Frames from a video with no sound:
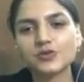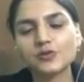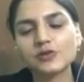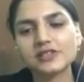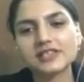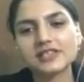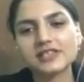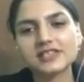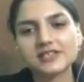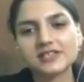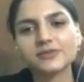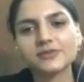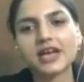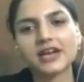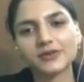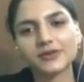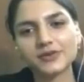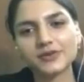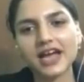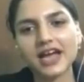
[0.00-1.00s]
school system
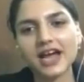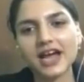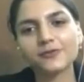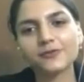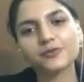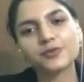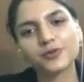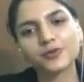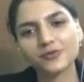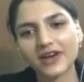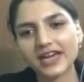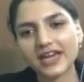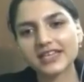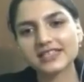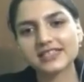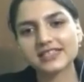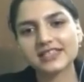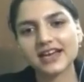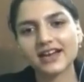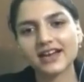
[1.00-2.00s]
that we have
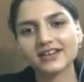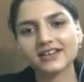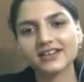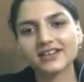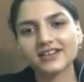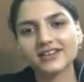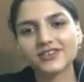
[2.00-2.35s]
provides that.